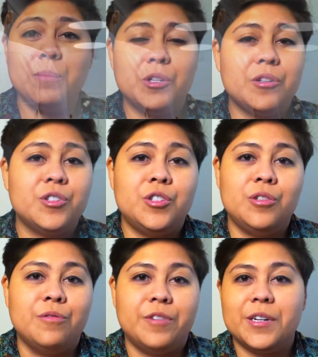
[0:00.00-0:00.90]
builders
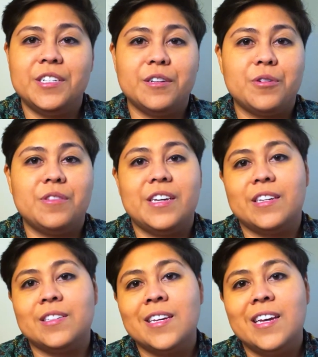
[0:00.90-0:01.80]
do very different
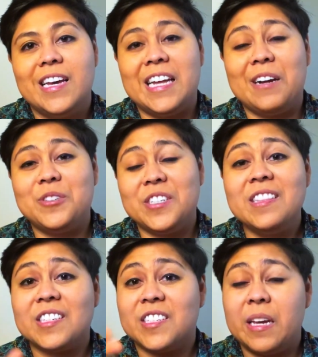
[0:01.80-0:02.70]
things, and I've
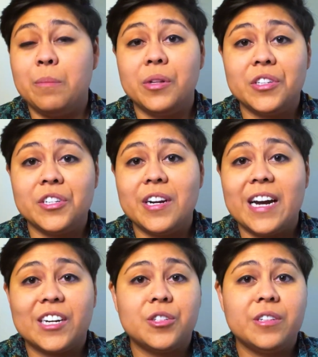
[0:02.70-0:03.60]
seen the same builder
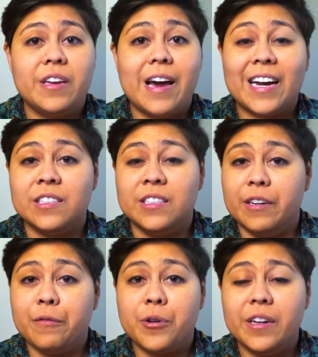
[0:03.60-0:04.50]
actually act
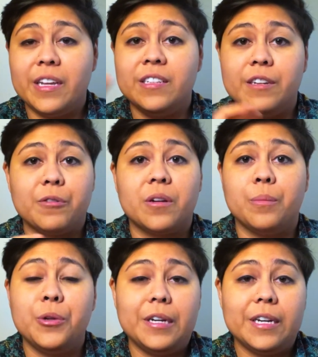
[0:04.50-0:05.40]
different in different
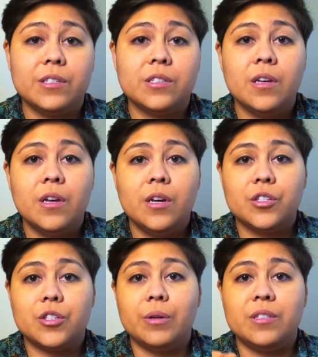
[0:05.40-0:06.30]
communities.
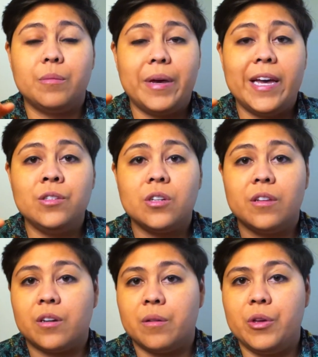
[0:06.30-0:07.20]
So it depends
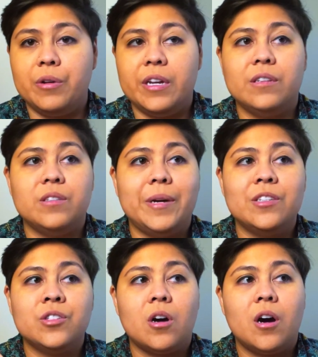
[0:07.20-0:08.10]
on the community, it
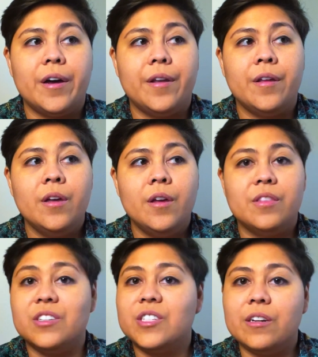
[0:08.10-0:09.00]
depends on
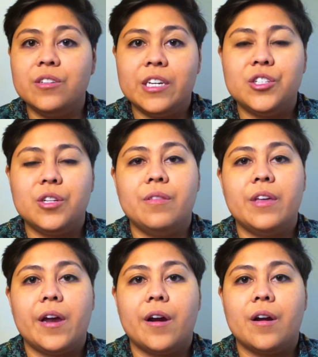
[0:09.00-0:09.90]
the sales agent
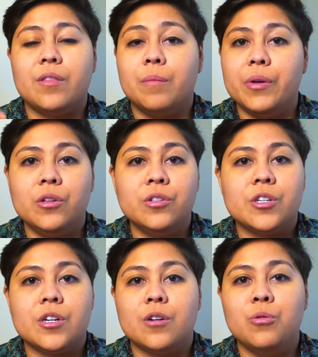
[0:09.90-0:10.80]
there, the
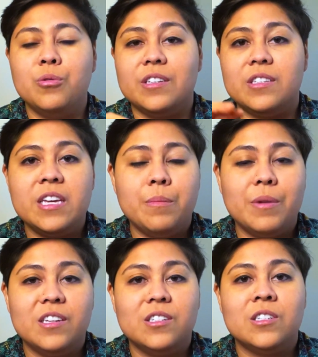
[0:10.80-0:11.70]
builder, who the team
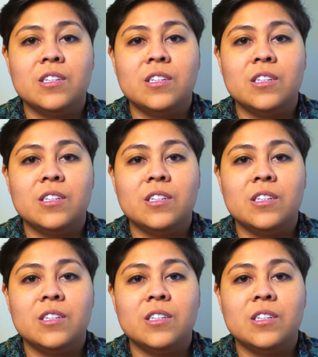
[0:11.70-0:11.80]
is.